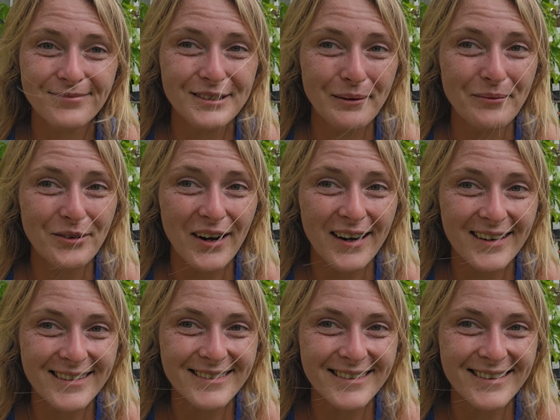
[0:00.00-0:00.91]
Some
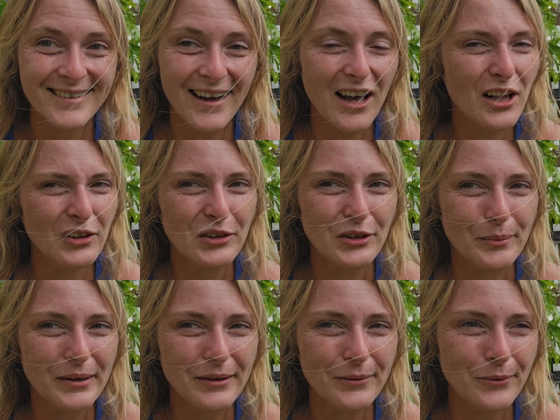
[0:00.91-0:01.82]
varieties need a little
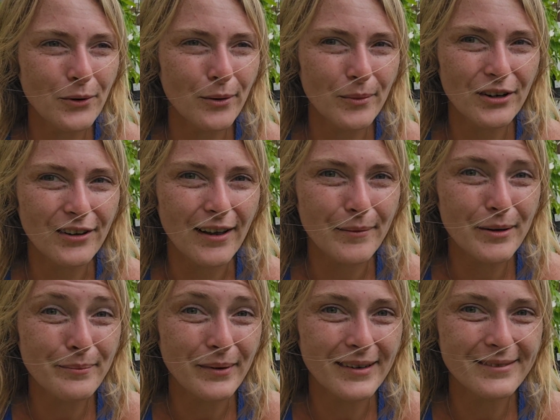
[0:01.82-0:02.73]
bit warmer
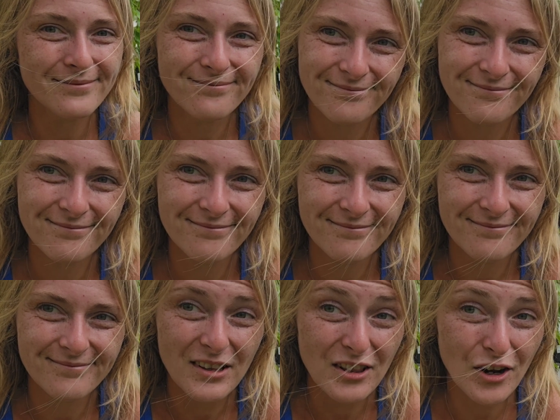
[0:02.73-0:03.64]
climate, but
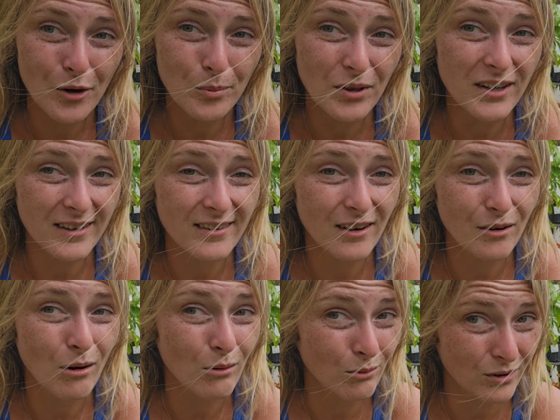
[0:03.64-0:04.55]
there are plenty that
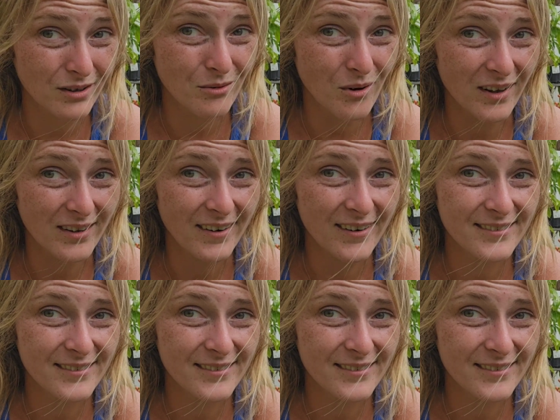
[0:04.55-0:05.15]
grow really well here.